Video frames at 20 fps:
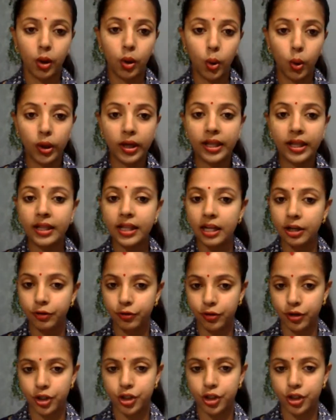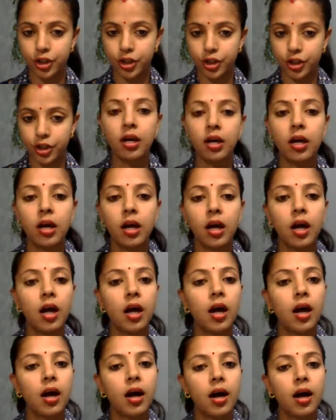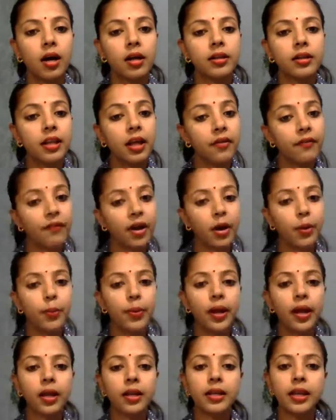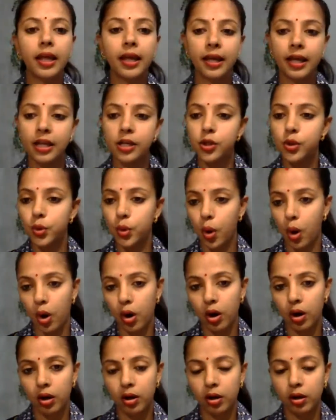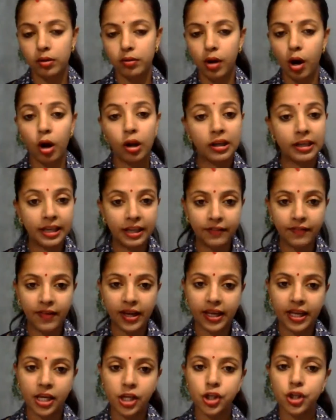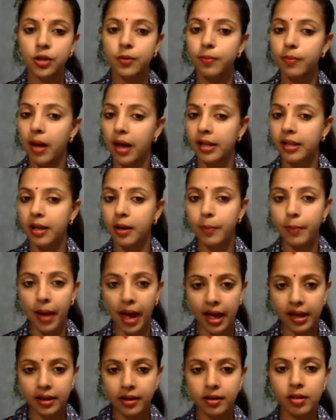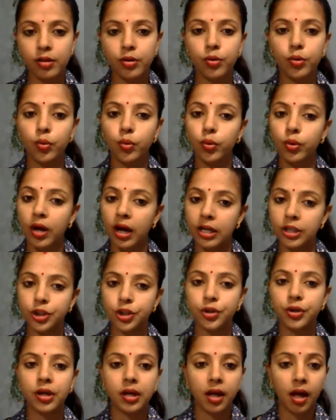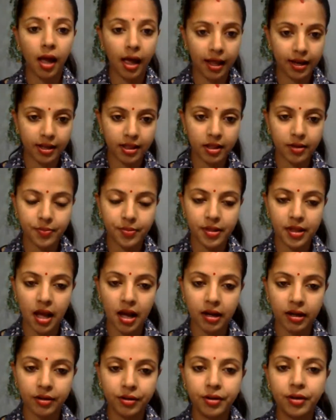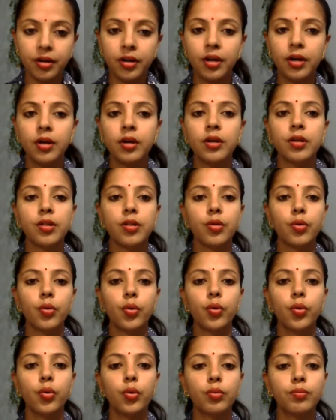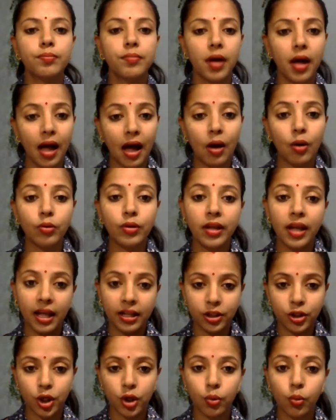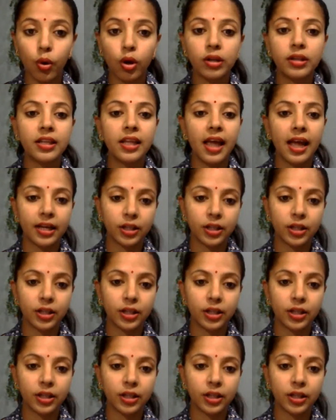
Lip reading: Lohit and Trisha, they were being taken to holiday vacation by their parents to Kaziranga and Sivasagar. So how they enjoyed, what they